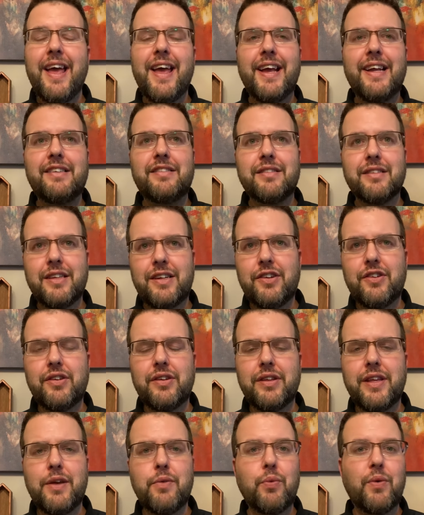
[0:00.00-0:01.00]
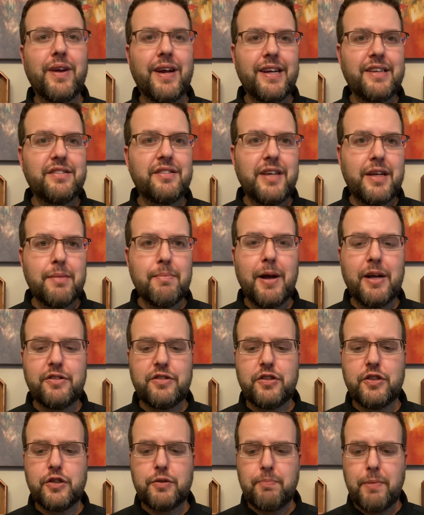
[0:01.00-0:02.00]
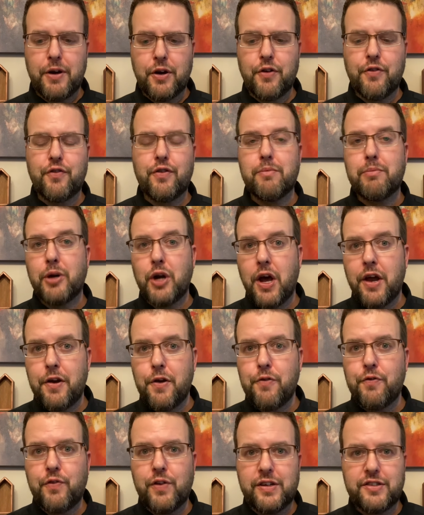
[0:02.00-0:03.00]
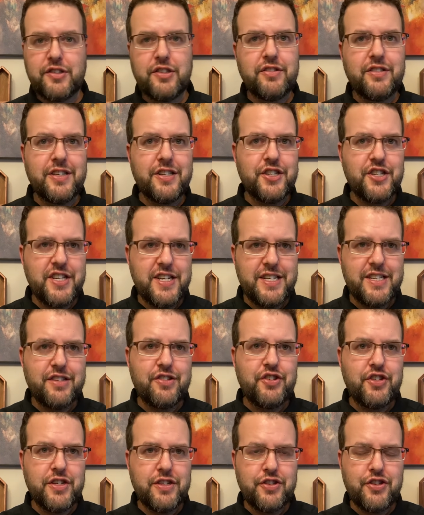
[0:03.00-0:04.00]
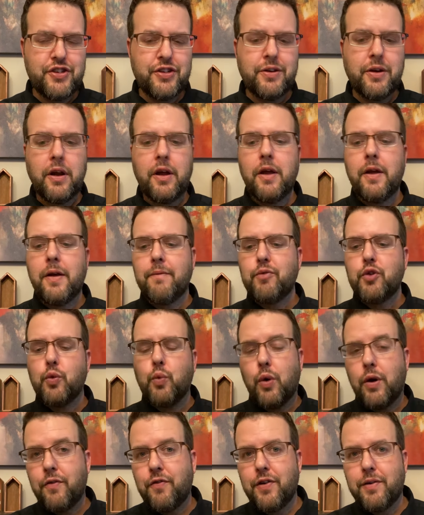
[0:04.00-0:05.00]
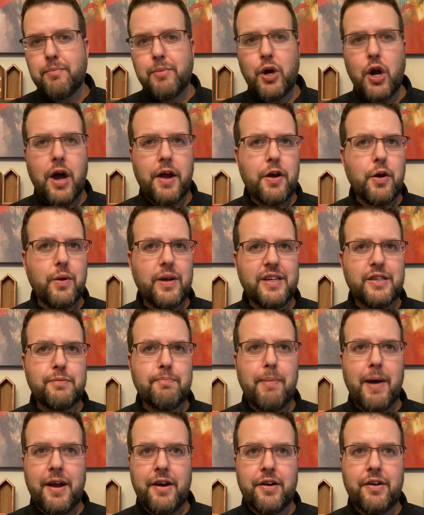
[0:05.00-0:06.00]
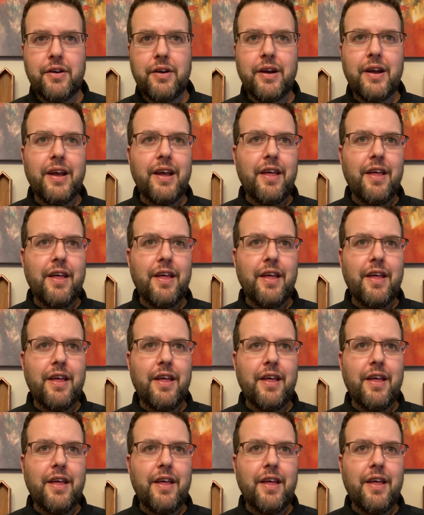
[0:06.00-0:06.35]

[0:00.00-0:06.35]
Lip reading: It's literally what I said about Suspiro Vibrato versus Ingenious Ginger, where Vibrato is better.